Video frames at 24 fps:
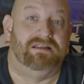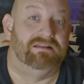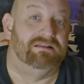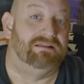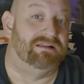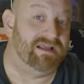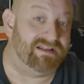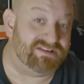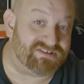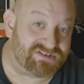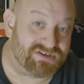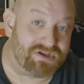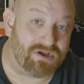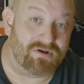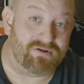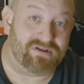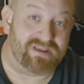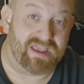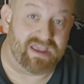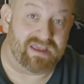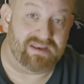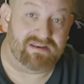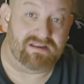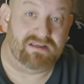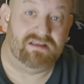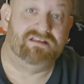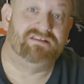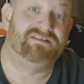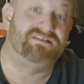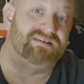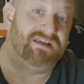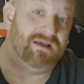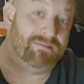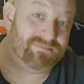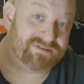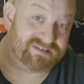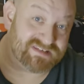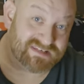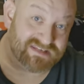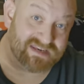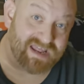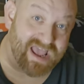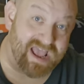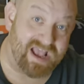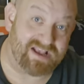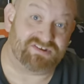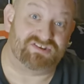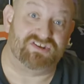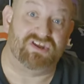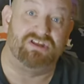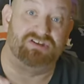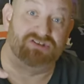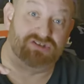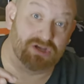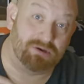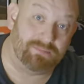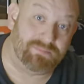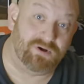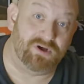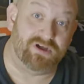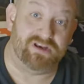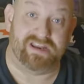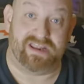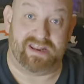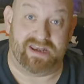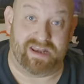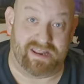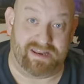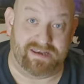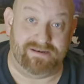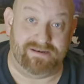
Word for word: Let's go get some snacks to put in